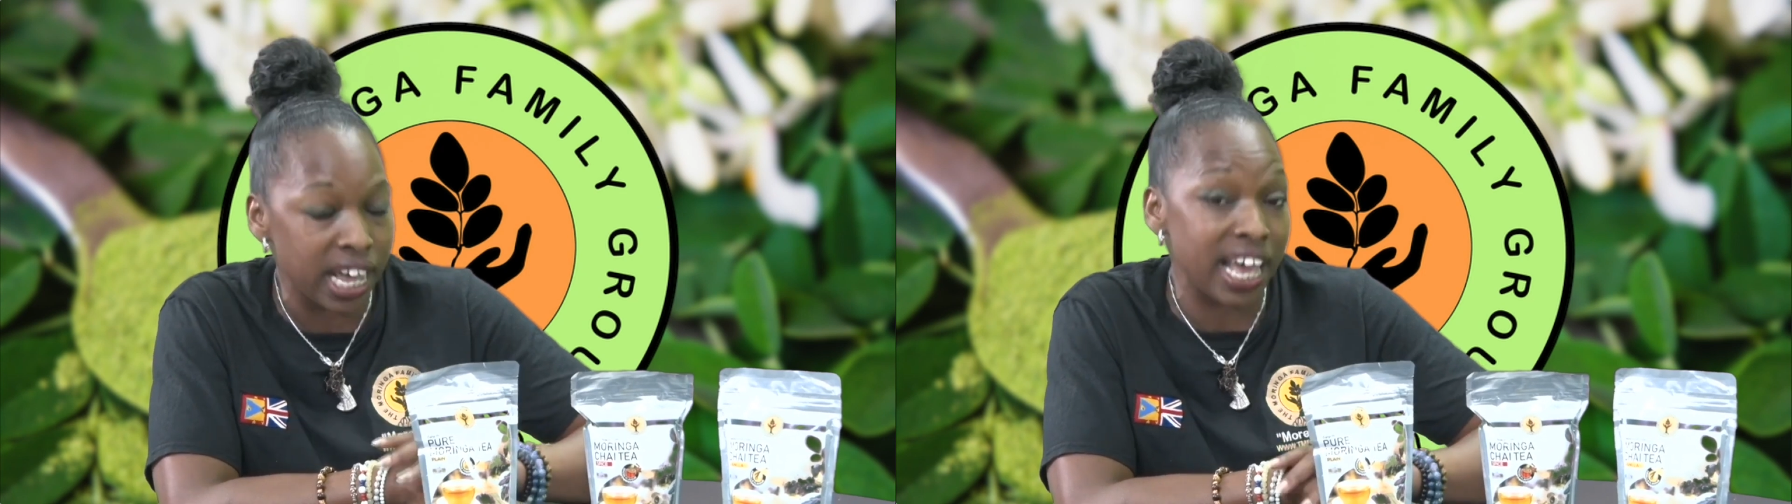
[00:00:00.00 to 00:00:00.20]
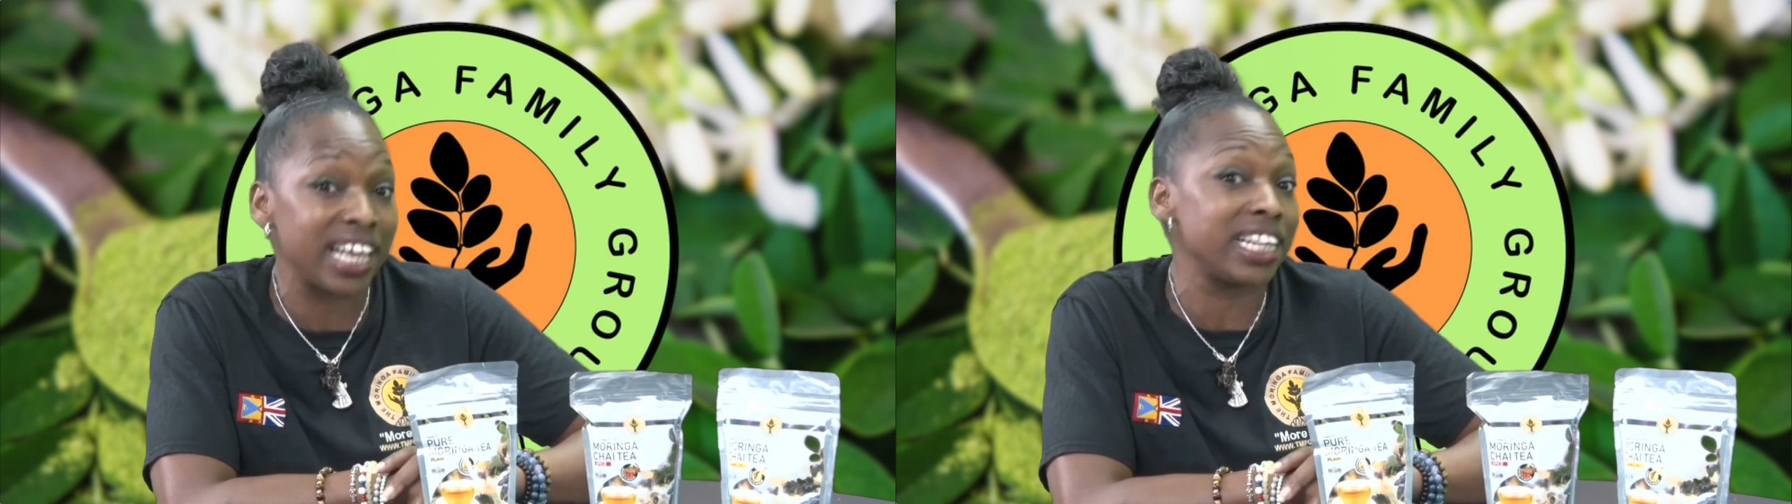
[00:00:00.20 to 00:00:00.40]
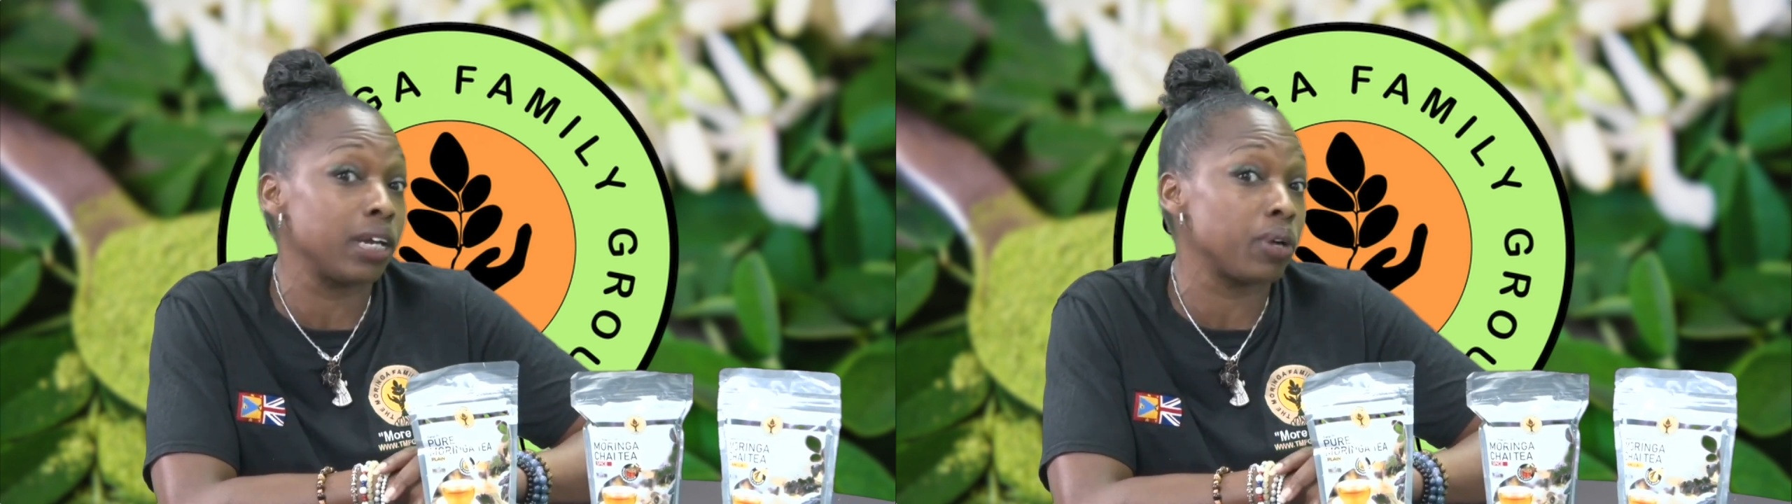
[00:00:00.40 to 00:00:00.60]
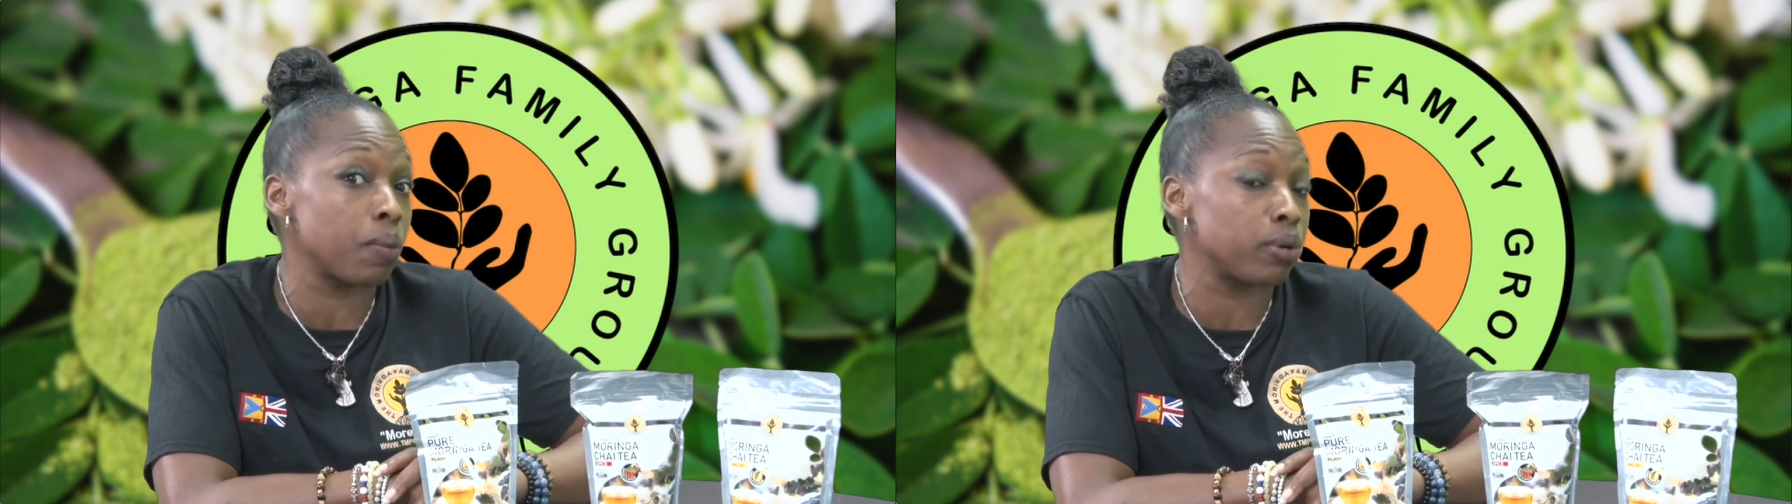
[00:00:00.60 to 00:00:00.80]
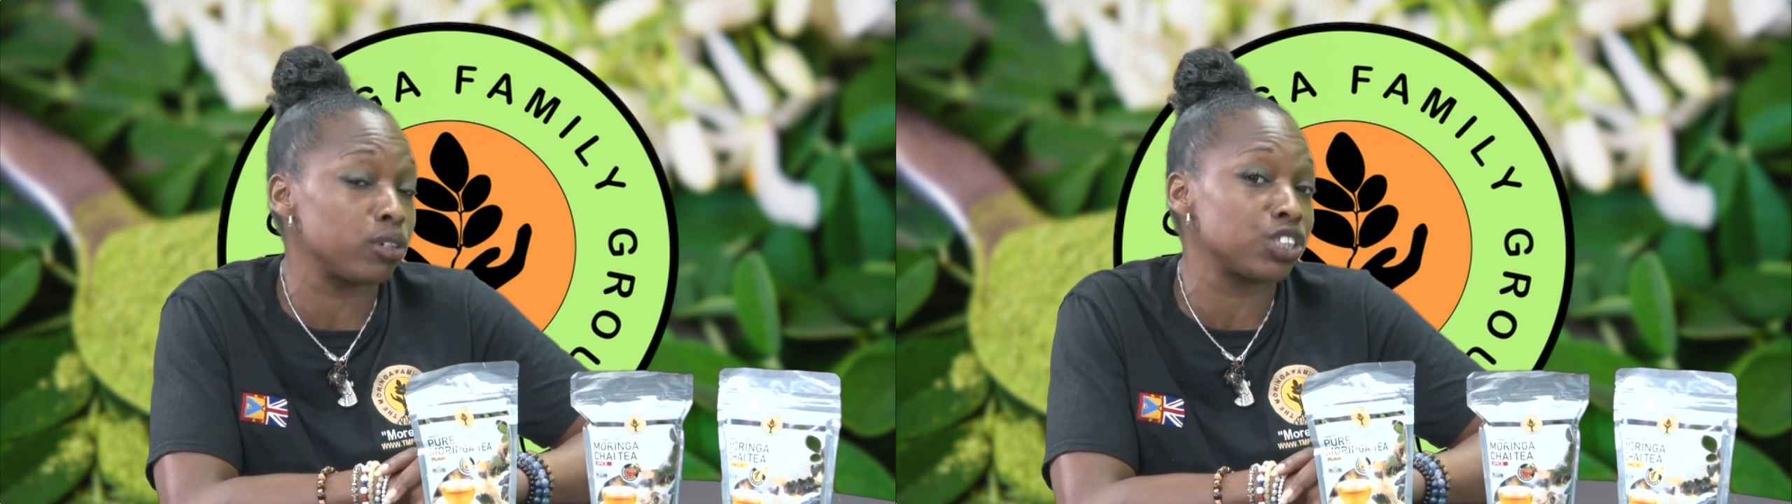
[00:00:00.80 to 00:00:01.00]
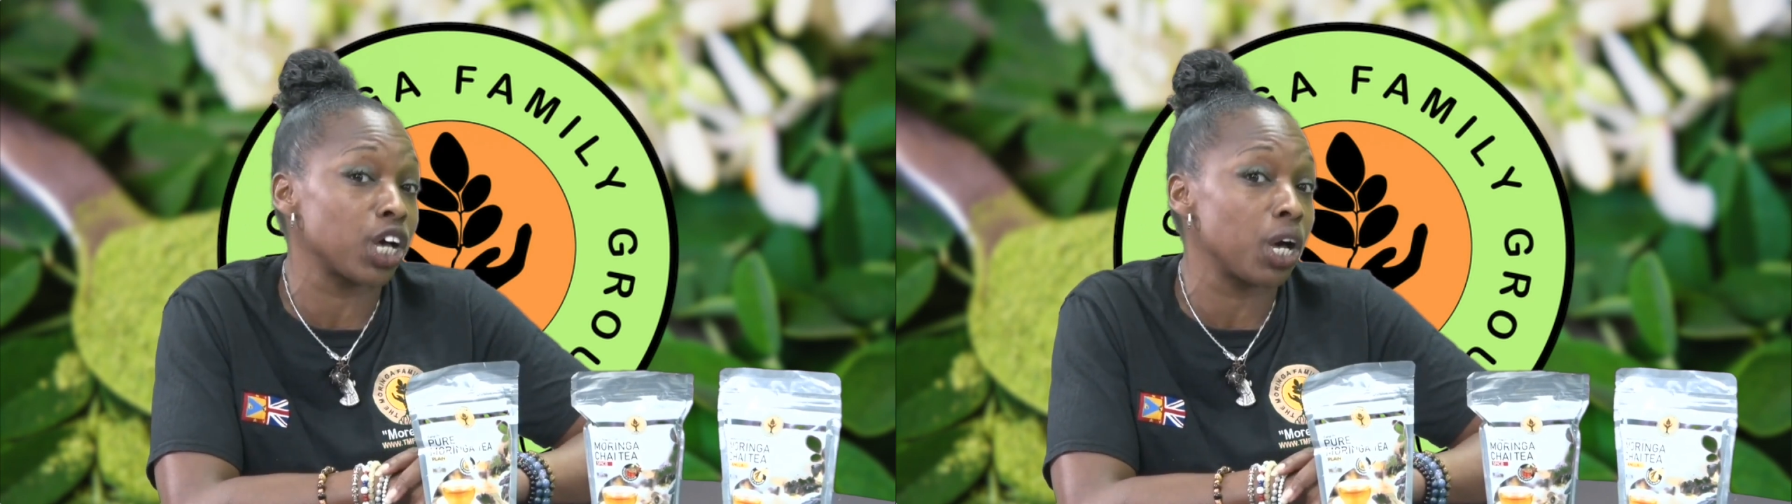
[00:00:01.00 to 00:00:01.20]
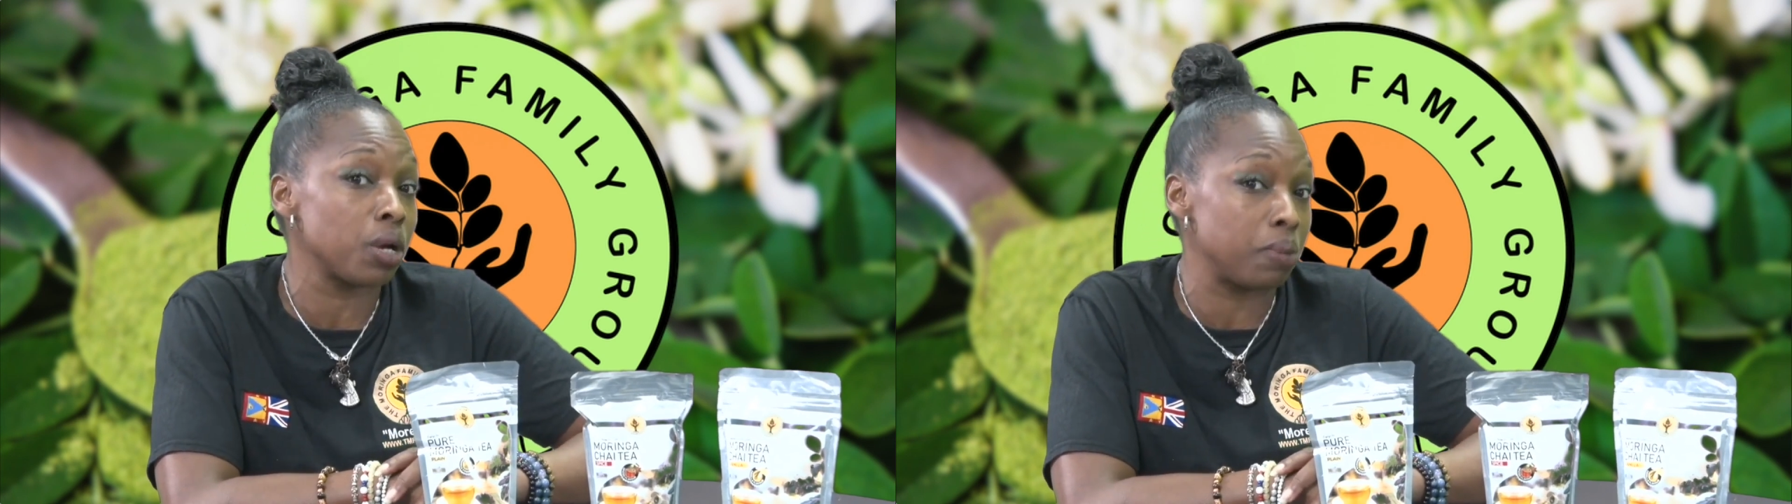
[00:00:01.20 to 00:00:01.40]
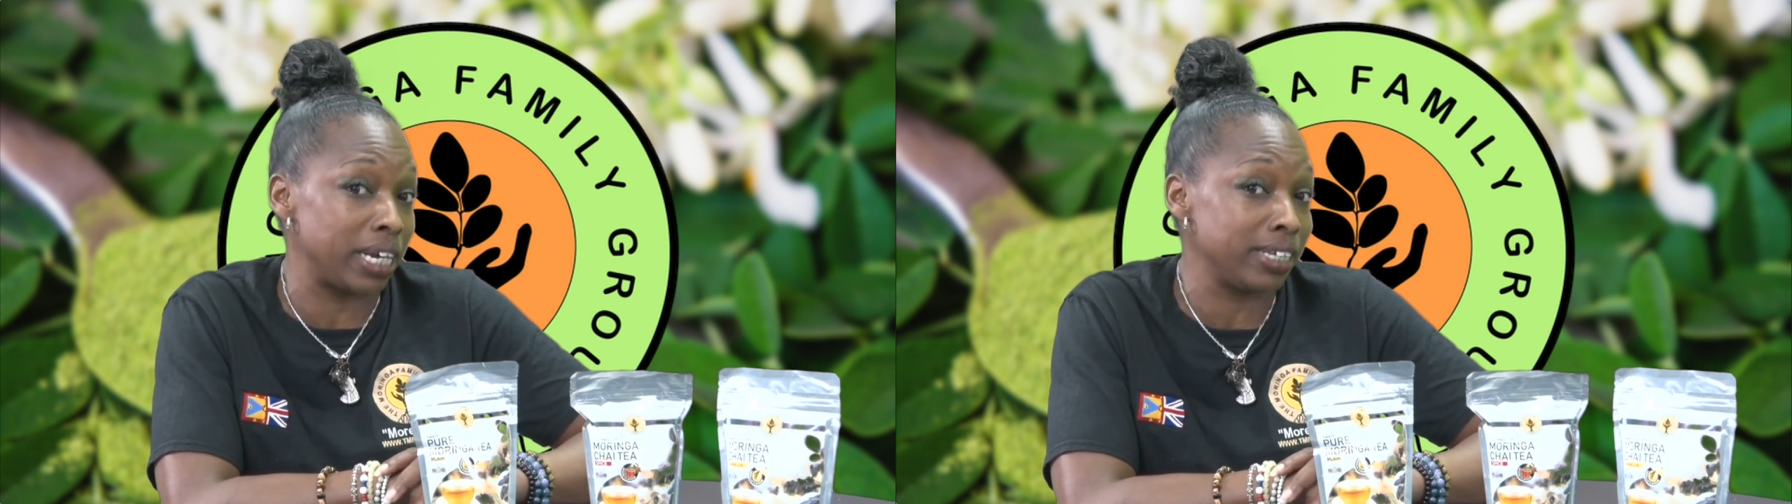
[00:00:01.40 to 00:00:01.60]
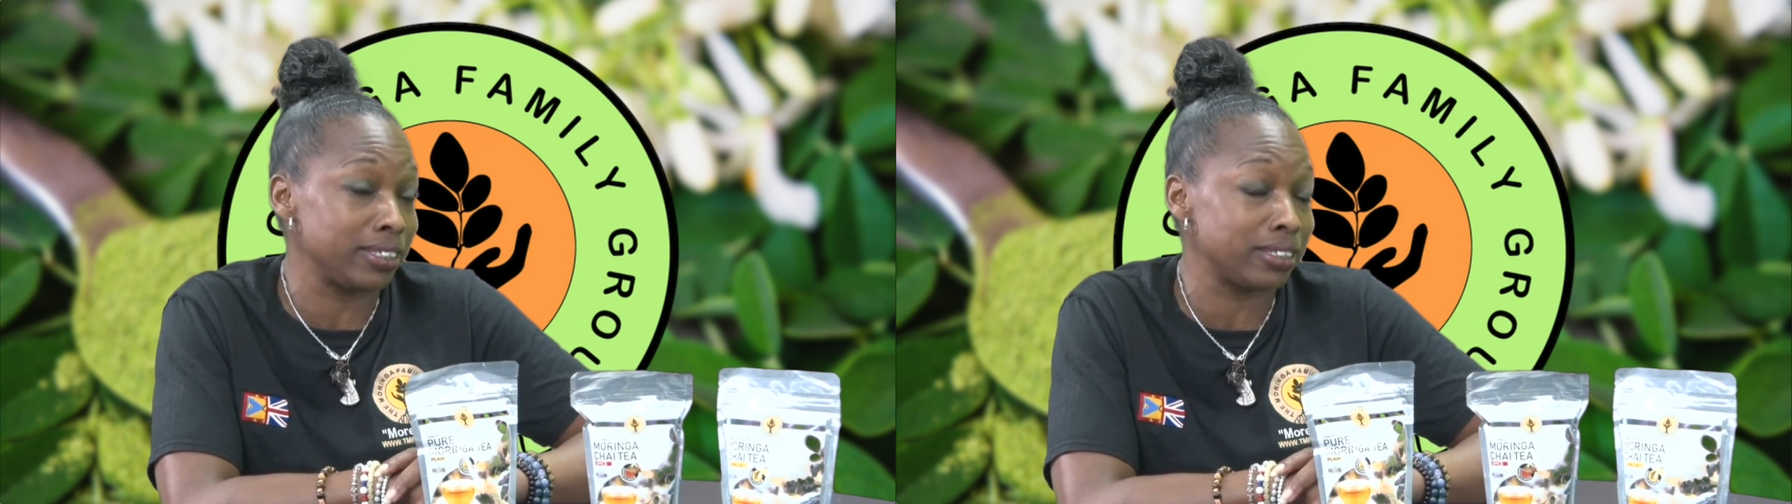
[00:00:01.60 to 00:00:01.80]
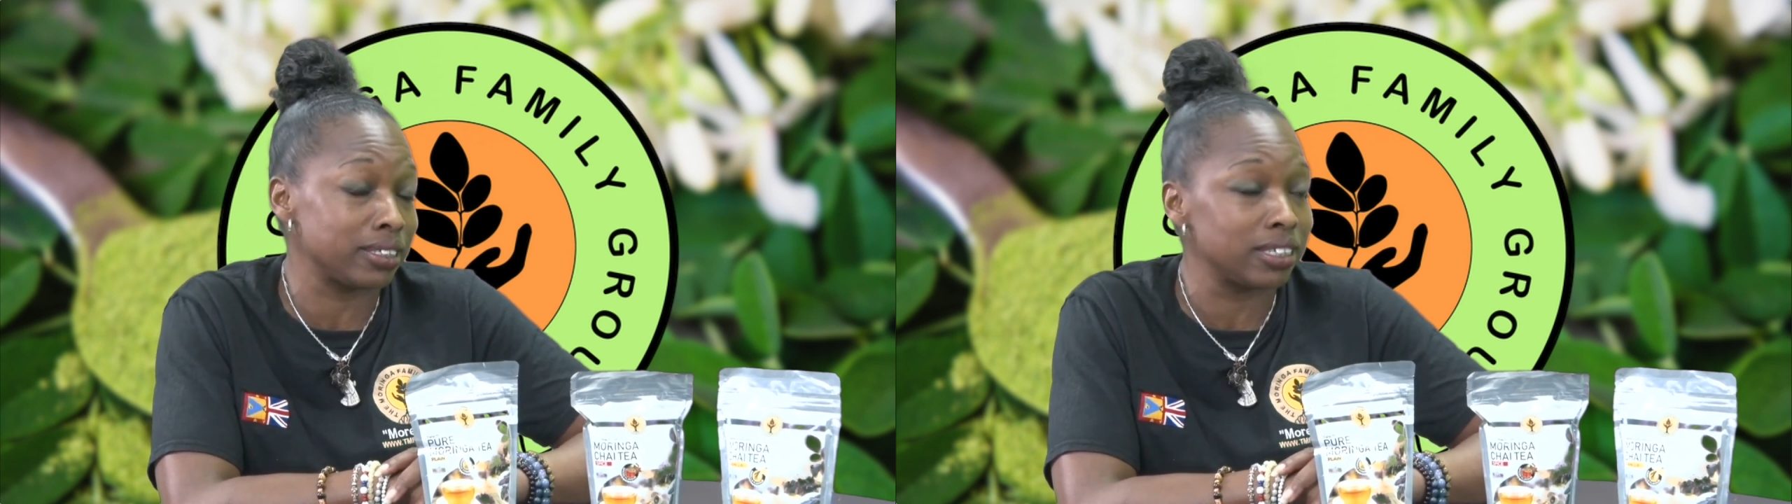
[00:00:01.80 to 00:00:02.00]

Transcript: He then approached a herbalist